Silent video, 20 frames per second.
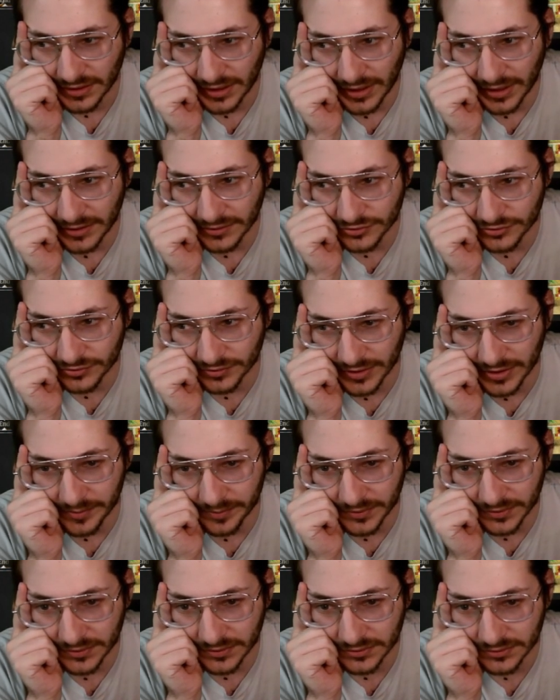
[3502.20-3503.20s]
and
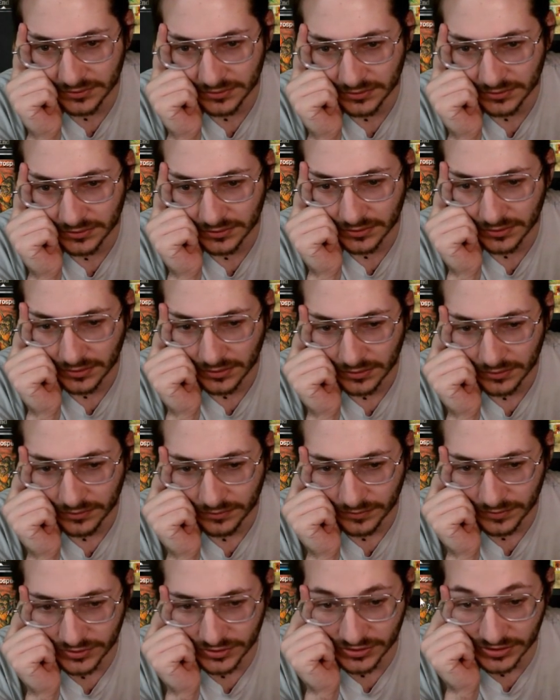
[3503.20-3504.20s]
trample,
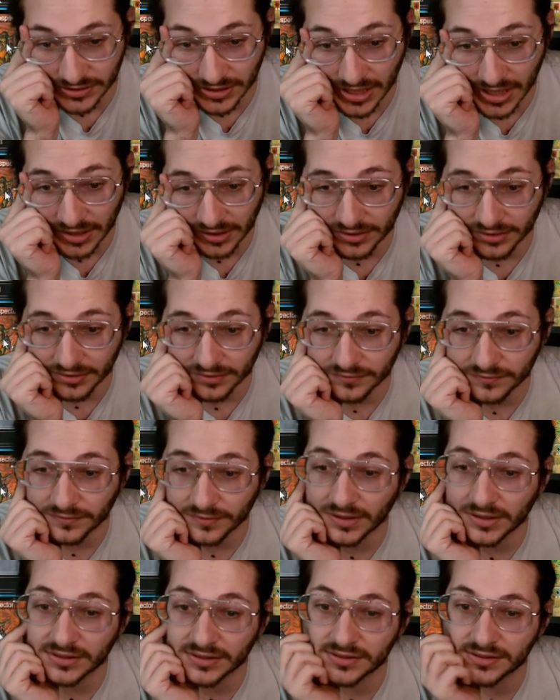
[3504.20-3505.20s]
which is not good for
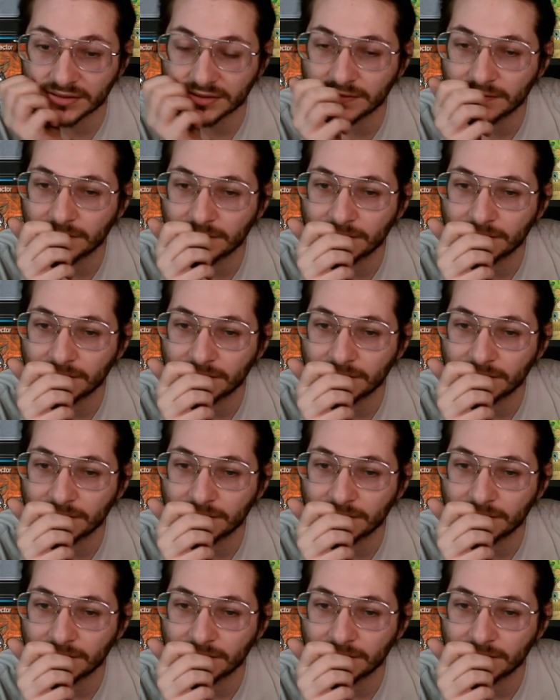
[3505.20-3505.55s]
us.